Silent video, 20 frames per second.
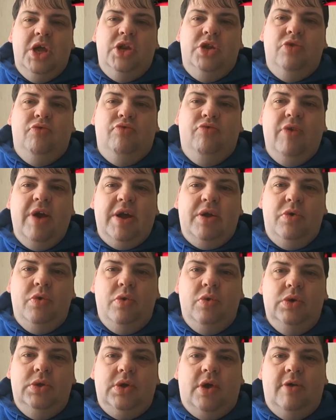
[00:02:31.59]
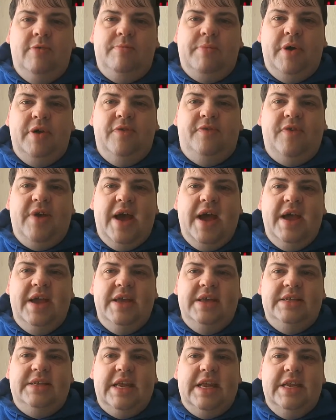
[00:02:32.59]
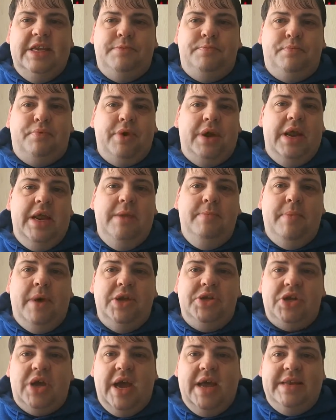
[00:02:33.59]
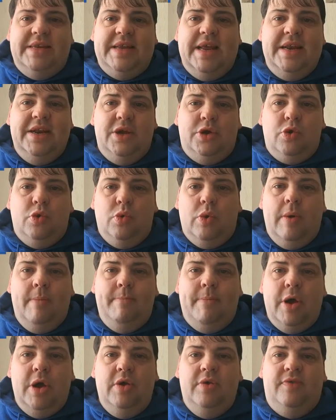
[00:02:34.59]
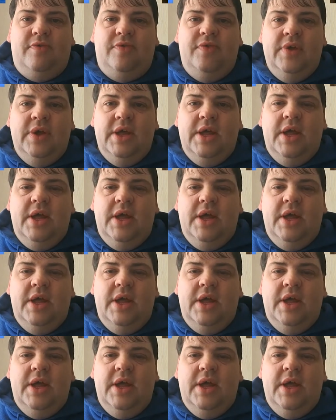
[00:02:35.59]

The record of both fighters is pretty much identical on both.